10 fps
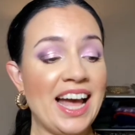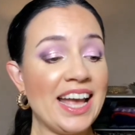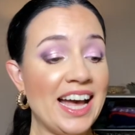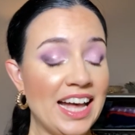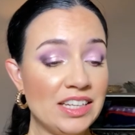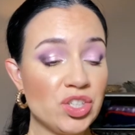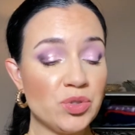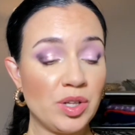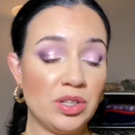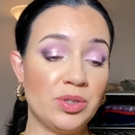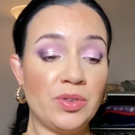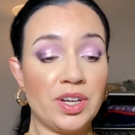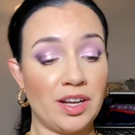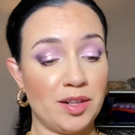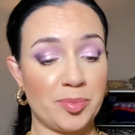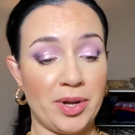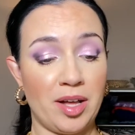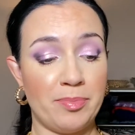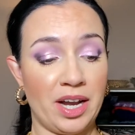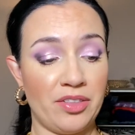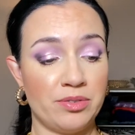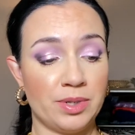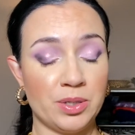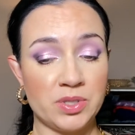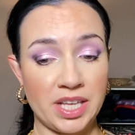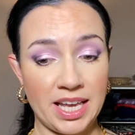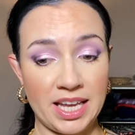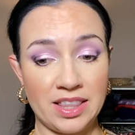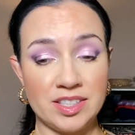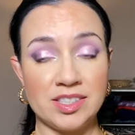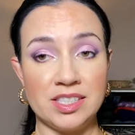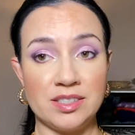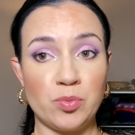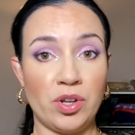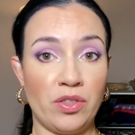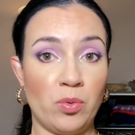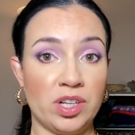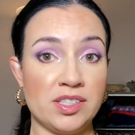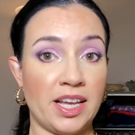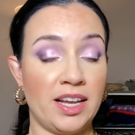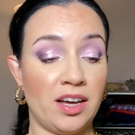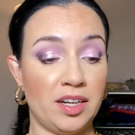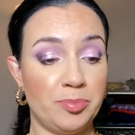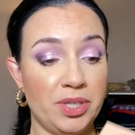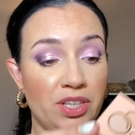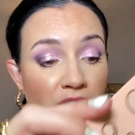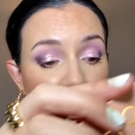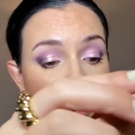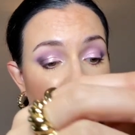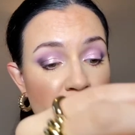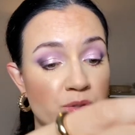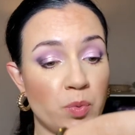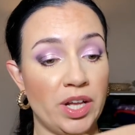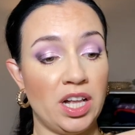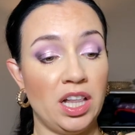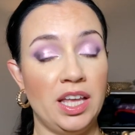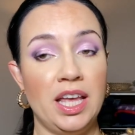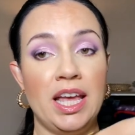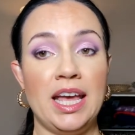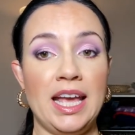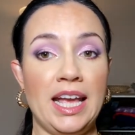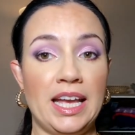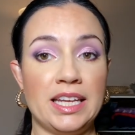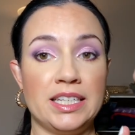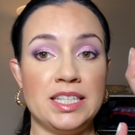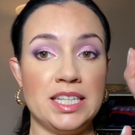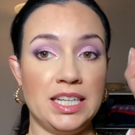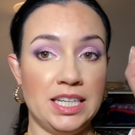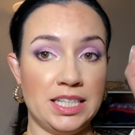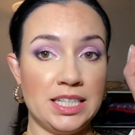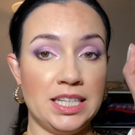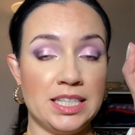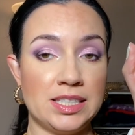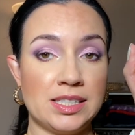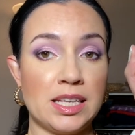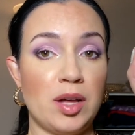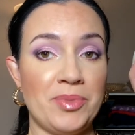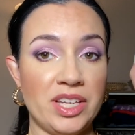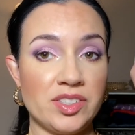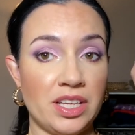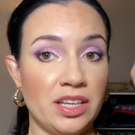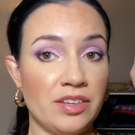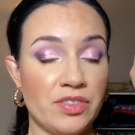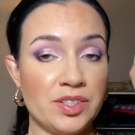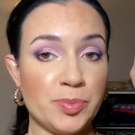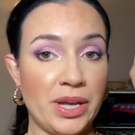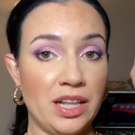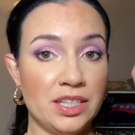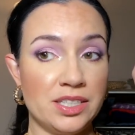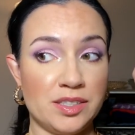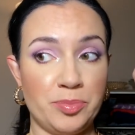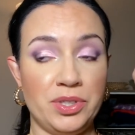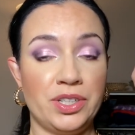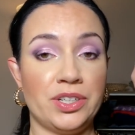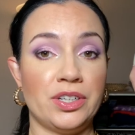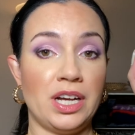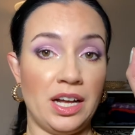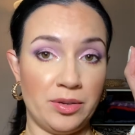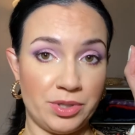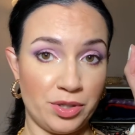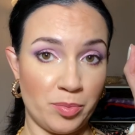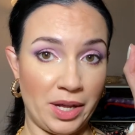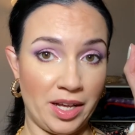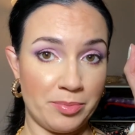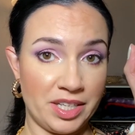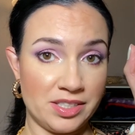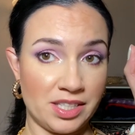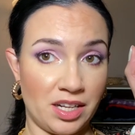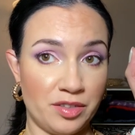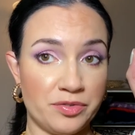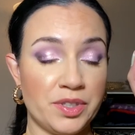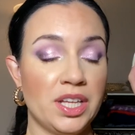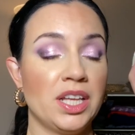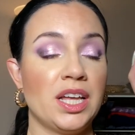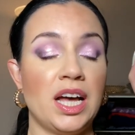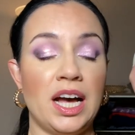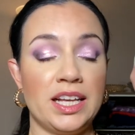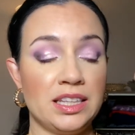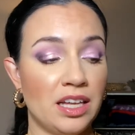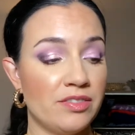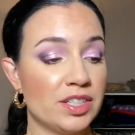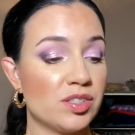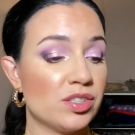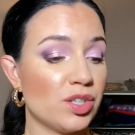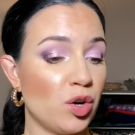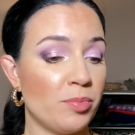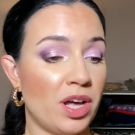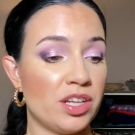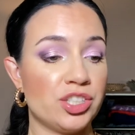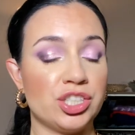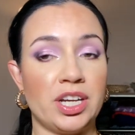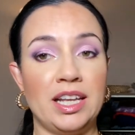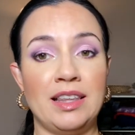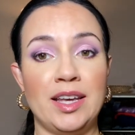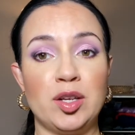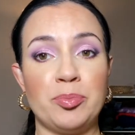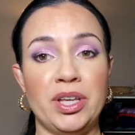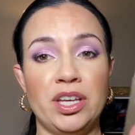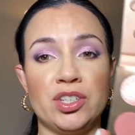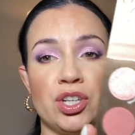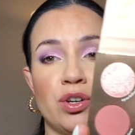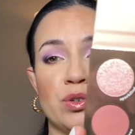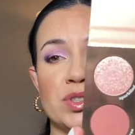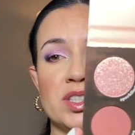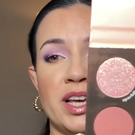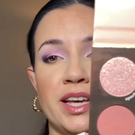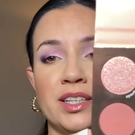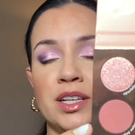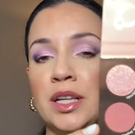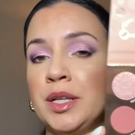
I had to include the ColourPop by the Rosé. This is one of the ones I got in PR as well, and it is amazing. If this palette disappeared, I would go buy it myself. I love it so much. I like pink tones, and